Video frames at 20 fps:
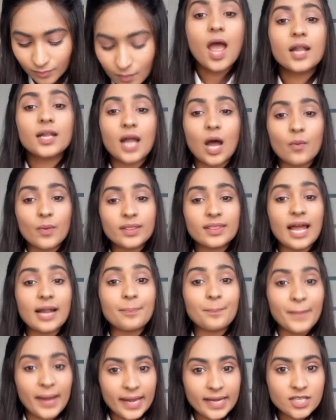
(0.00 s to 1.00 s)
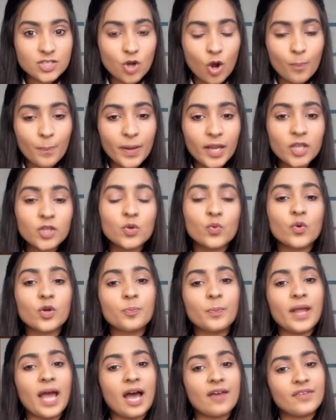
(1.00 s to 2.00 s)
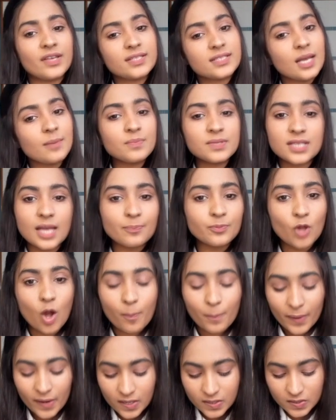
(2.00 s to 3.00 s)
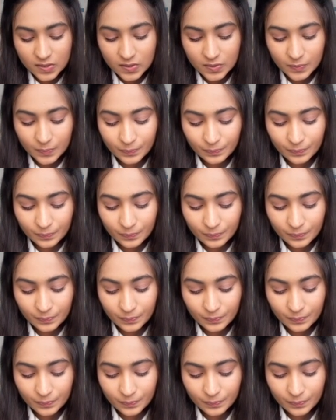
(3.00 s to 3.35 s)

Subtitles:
Now, in that main topic, you would be having some subtopics.